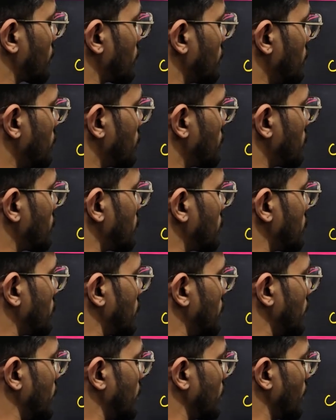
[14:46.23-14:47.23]
2,
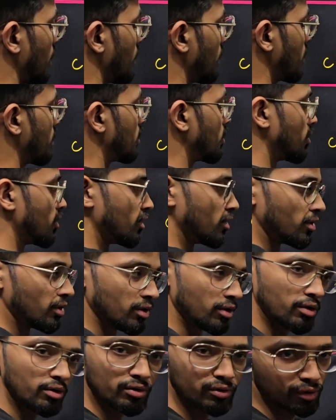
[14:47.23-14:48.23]
3 and
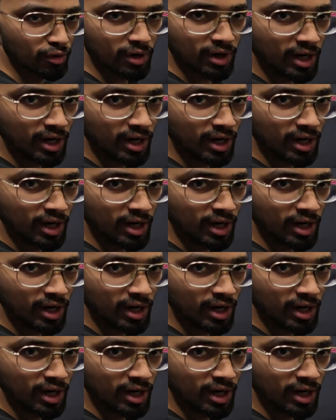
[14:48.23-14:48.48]
4